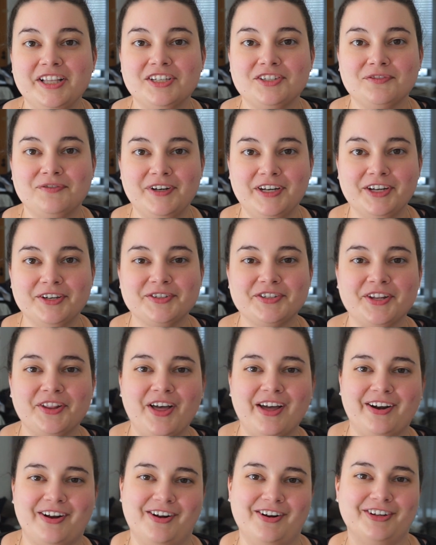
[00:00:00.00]
This video is a
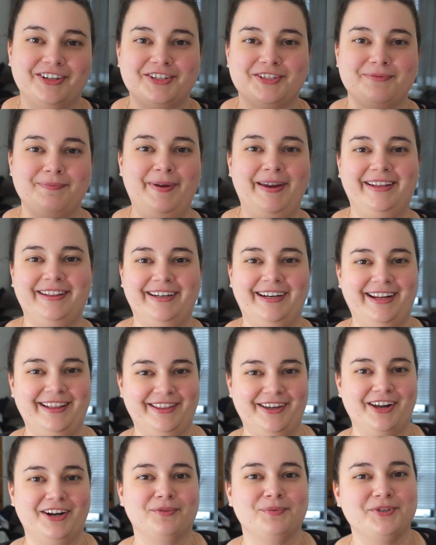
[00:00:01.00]
lot harder to make than I
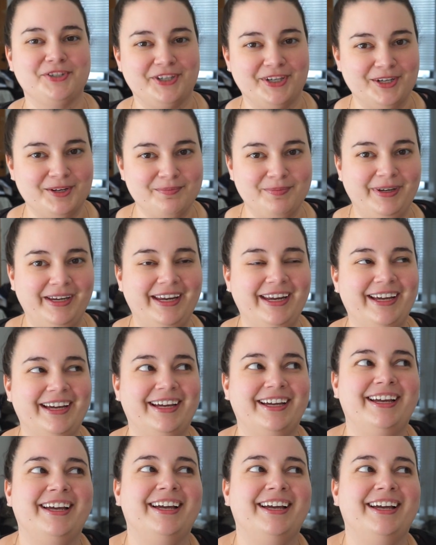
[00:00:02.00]
thought it was gonna be.